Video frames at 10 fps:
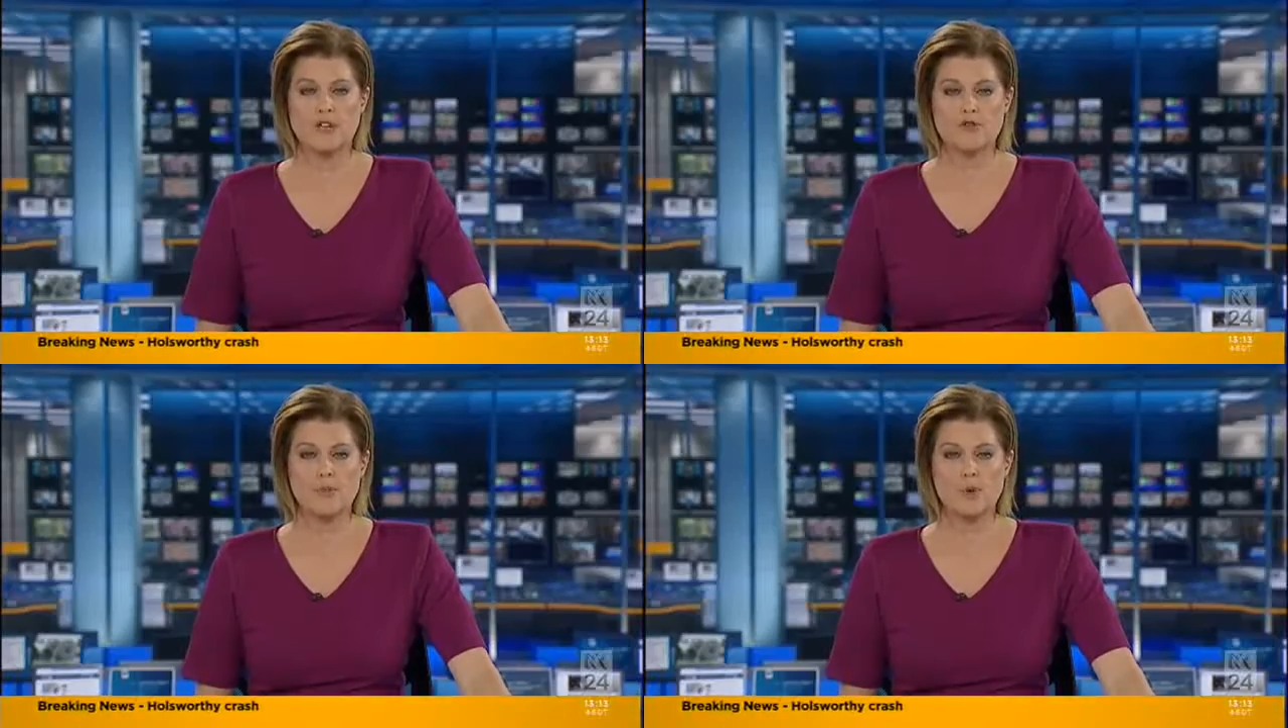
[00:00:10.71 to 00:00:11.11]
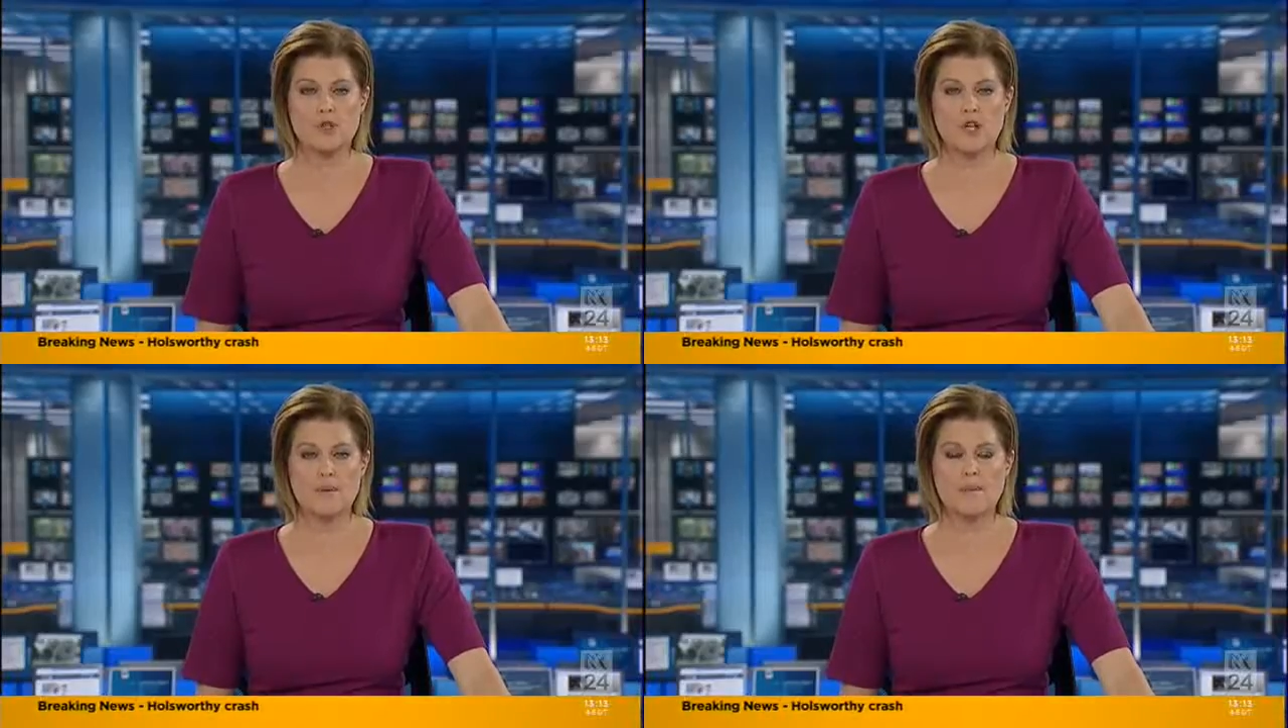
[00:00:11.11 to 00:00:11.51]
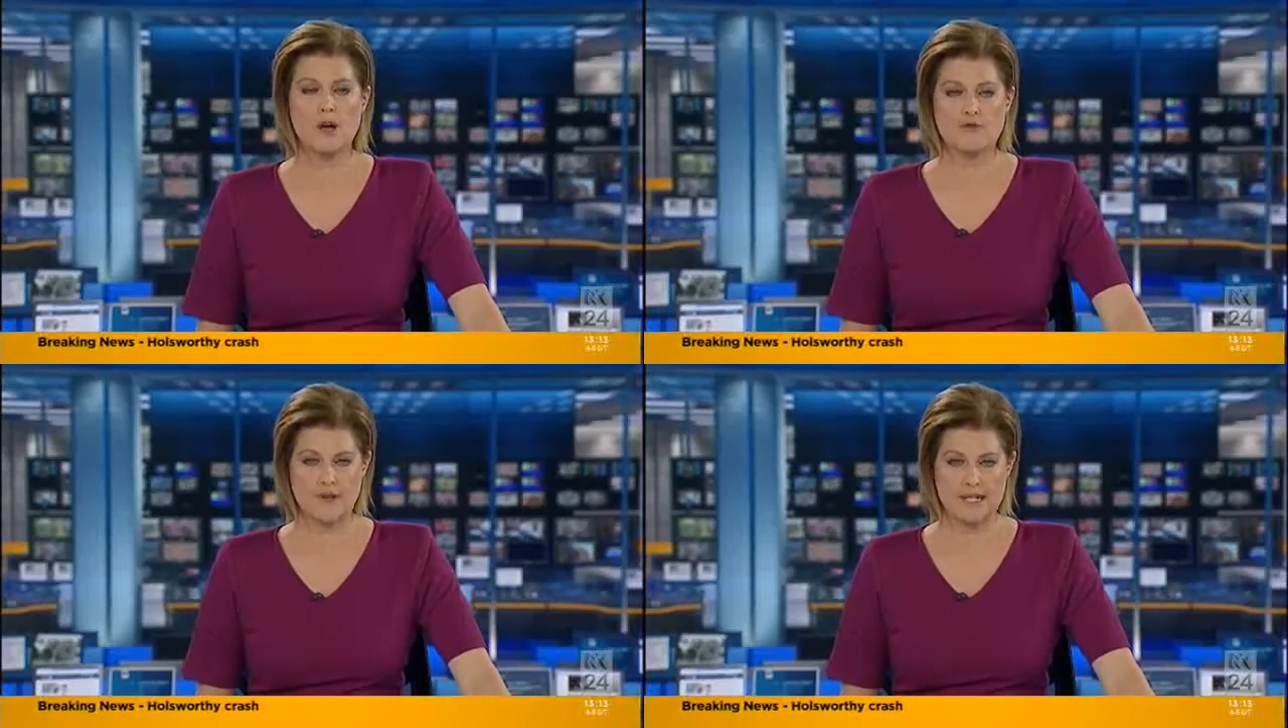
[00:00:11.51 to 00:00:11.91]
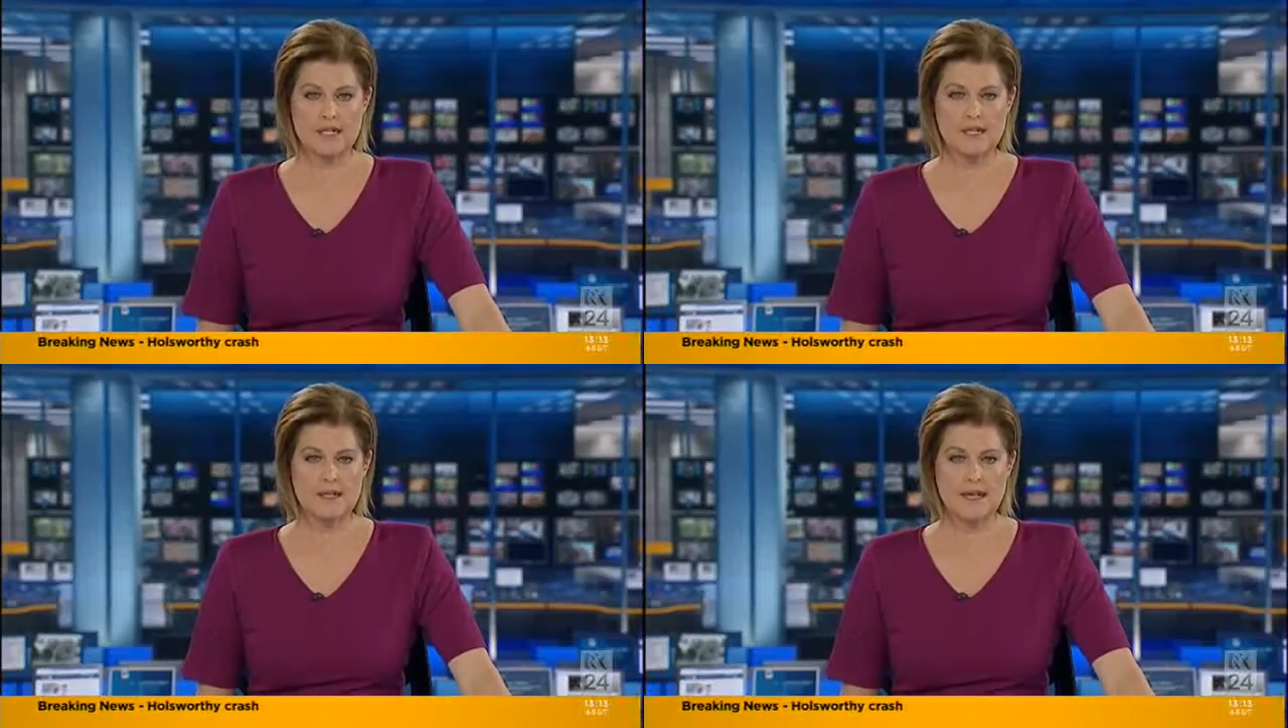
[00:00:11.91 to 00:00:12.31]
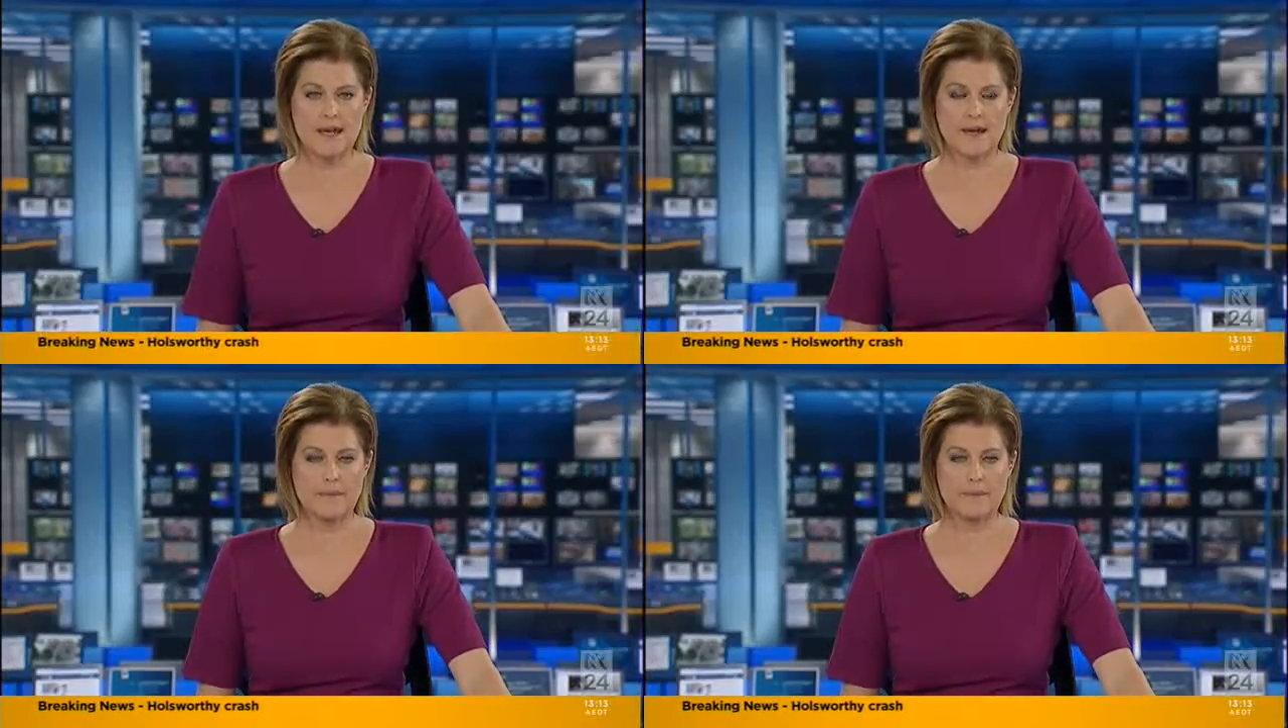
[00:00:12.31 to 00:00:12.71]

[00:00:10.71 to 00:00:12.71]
Reporter Mark Reddy is there.